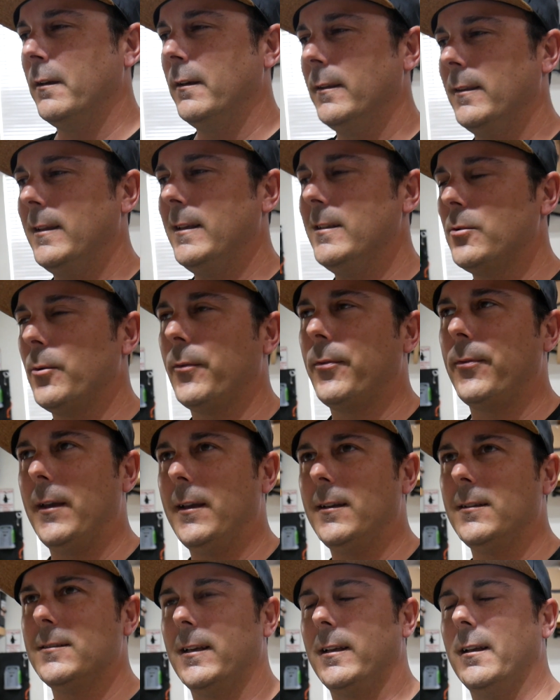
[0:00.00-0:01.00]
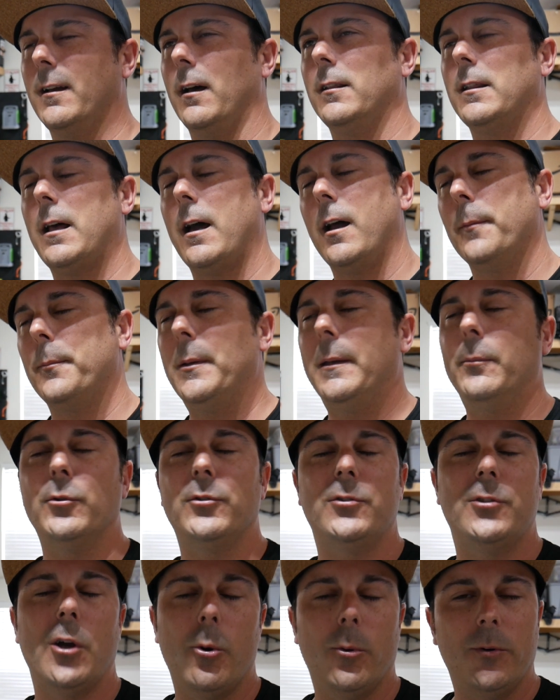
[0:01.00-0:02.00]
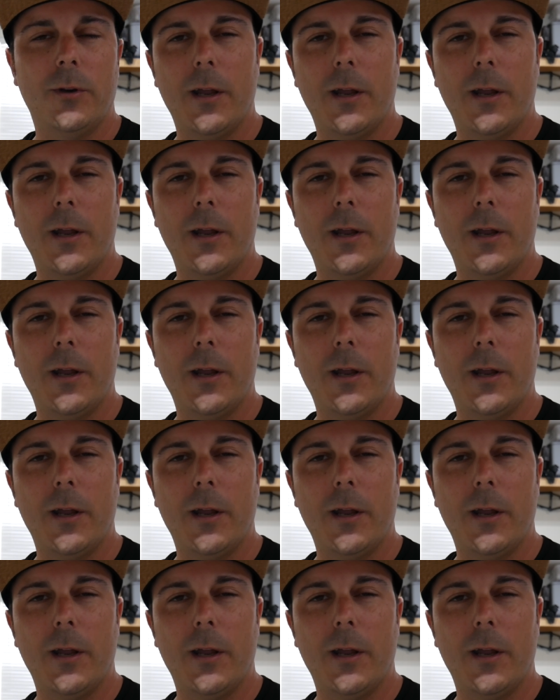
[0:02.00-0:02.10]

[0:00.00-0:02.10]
these are things that a lot of people don't